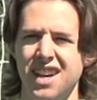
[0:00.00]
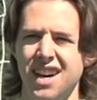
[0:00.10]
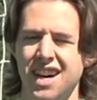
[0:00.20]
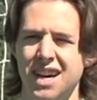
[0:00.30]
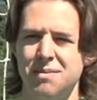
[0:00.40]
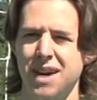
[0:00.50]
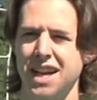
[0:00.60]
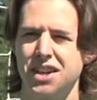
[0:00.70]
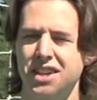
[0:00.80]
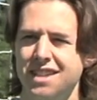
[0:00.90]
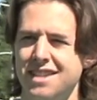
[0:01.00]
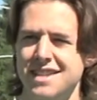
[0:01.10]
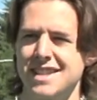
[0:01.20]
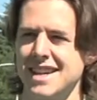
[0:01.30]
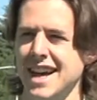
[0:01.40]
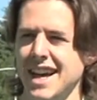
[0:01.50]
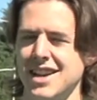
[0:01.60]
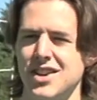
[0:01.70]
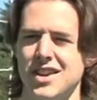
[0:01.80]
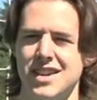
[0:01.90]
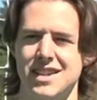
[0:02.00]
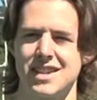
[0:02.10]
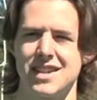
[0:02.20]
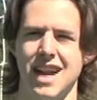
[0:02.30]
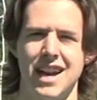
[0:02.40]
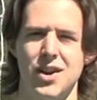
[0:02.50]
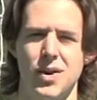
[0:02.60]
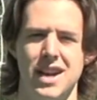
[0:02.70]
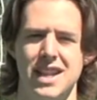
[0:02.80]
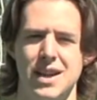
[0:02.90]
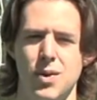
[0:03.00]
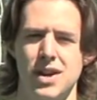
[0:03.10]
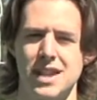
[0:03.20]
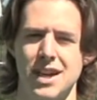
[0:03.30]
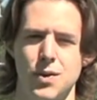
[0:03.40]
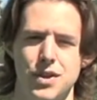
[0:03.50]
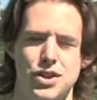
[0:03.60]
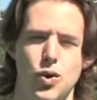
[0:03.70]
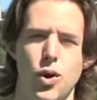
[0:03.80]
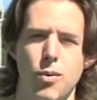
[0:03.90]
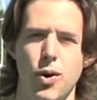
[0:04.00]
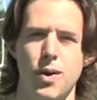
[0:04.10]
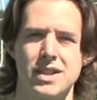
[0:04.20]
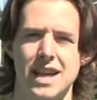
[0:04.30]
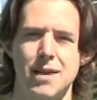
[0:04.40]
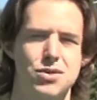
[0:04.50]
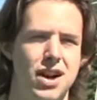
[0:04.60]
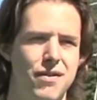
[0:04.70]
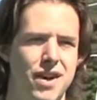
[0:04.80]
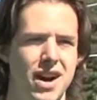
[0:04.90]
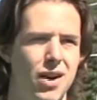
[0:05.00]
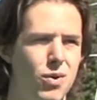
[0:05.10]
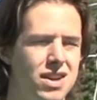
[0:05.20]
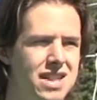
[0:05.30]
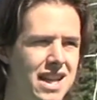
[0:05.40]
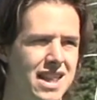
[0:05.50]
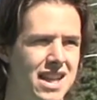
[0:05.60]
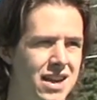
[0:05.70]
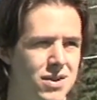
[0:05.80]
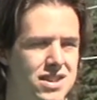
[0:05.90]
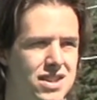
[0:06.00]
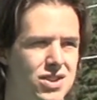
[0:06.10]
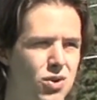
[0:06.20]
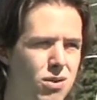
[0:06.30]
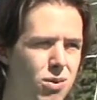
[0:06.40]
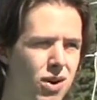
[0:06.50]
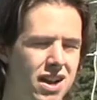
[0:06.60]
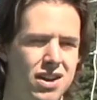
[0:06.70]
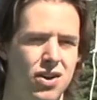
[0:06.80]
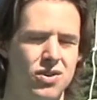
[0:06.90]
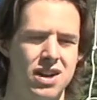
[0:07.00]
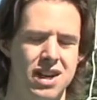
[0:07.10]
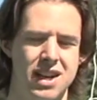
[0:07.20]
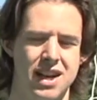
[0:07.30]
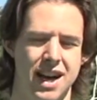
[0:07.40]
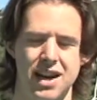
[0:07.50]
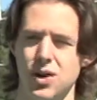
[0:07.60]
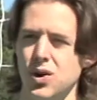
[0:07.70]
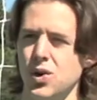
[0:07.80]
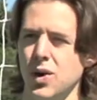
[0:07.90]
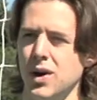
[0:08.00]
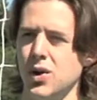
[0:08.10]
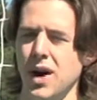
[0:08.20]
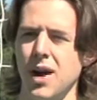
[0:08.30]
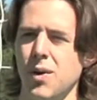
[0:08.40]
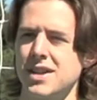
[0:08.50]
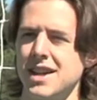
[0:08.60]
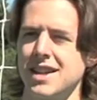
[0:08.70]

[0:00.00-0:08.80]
Um, I couldn't, I couldn't, I didn't know what anything was. I didn't know what the scoreboard was. I kept trying to figure out, what is that thing? What's the scoreboard? I didn't know I don't know who, who I was.